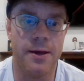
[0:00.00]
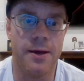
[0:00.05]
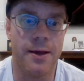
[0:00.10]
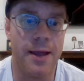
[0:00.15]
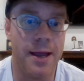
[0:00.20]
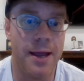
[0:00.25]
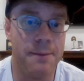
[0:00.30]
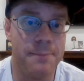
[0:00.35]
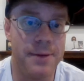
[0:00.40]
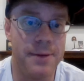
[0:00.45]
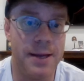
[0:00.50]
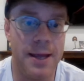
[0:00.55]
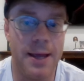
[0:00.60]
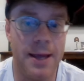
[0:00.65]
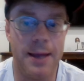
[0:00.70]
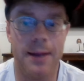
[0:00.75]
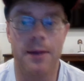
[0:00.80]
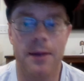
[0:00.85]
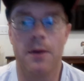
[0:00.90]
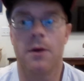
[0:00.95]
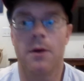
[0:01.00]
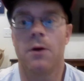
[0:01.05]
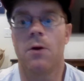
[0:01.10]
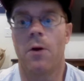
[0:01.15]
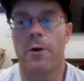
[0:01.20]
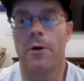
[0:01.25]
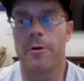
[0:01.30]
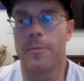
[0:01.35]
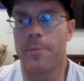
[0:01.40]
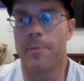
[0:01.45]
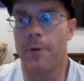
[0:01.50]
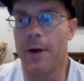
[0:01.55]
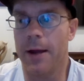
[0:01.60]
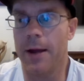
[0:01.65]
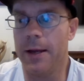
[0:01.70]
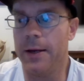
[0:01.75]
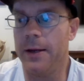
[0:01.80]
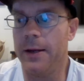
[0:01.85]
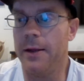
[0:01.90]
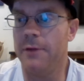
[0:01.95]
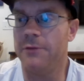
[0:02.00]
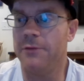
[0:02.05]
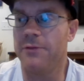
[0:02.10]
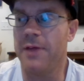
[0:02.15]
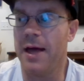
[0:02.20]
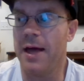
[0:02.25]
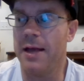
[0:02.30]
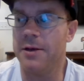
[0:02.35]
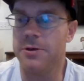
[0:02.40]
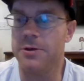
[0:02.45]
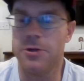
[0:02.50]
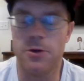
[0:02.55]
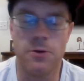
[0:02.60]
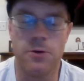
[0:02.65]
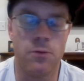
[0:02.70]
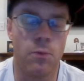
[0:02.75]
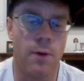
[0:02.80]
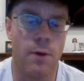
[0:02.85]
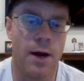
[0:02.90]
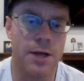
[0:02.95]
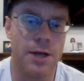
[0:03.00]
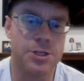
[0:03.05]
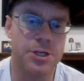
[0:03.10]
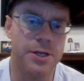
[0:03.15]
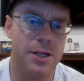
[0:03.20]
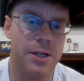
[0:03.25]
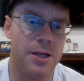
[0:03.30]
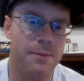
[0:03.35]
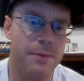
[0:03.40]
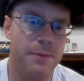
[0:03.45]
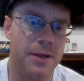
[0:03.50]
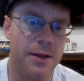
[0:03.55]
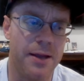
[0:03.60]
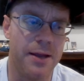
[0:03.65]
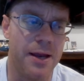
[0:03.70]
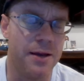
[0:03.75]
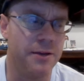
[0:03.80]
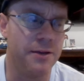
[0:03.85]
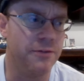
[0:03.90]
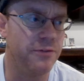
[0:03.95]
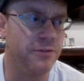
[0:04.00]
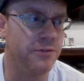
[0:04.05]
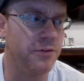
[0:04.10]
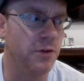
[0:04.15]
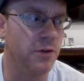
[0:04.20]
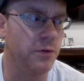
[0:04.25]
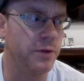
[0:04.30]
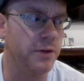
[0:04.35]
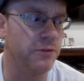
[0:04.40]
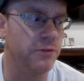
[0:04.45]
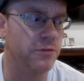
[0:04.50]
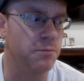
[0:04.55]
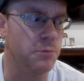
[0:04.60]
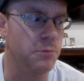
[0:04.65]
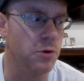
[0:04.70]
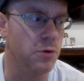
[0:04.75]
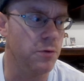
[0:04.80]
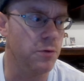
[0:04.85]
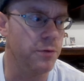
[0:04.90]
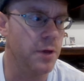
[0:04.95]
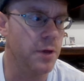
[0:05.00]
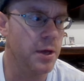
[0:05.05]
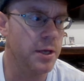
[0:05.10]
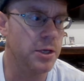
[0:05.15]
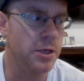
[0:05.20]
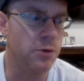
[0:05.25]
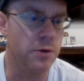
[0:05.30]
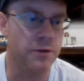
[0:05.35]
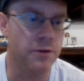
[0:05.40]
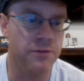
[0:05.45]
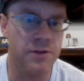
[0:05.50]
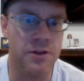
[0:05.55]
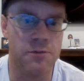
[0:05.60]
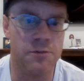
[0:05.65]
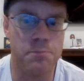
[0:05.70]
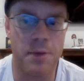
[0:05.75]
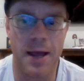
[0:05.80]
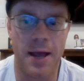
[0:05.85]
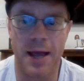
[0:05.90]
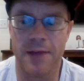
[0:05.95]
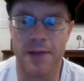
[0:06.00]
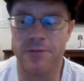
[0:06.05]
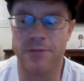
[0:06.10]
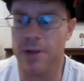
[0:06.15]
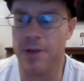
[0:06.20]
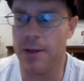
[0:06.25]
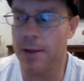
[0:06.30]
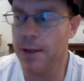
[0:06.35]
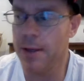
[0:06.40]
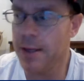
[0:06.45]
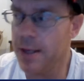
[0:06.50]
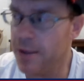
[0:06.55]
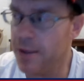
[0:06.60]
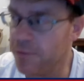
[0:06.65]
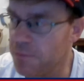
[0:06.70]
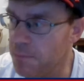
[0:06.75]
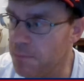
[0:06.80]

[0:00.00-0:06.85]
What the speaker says: NBA. Carter Bryant is that dude. Watching him, he's silky smooth. You can see his passing, his